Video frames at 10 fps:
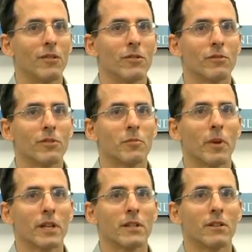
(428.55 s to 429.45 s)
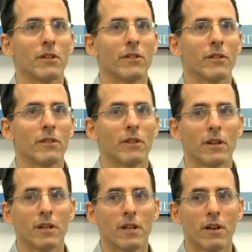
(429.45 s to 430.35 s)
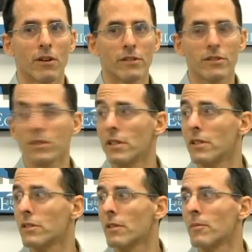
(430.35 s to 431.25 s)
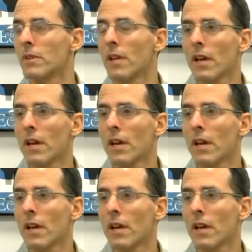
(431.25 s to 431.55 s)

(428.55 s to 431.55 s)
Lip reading: with respect to other currencies. I mean,